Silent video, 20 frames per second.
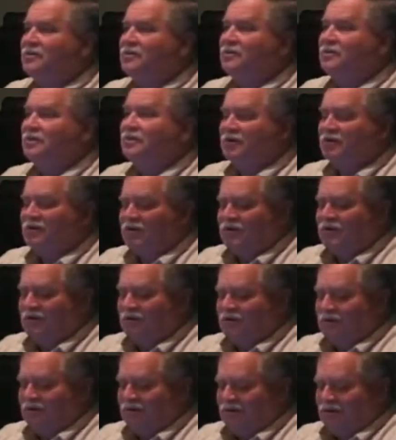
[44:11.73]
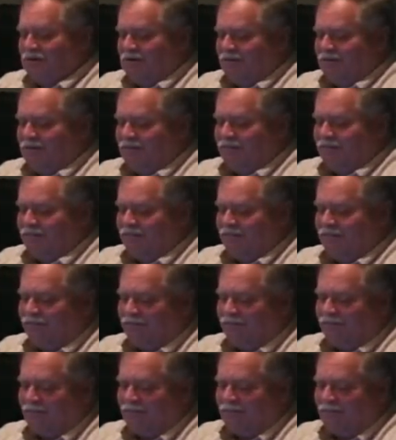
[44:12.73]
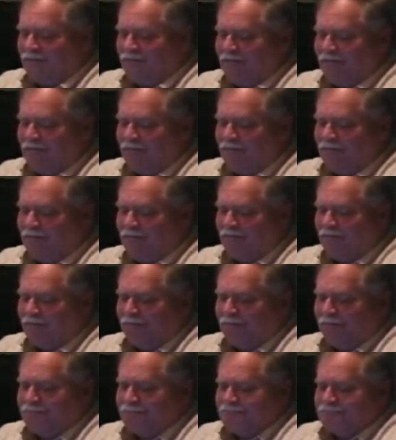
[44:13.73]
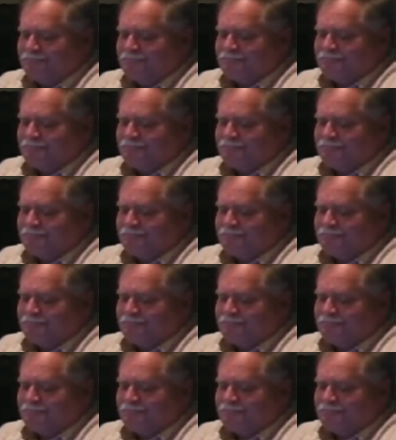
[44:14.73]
(no one is talking)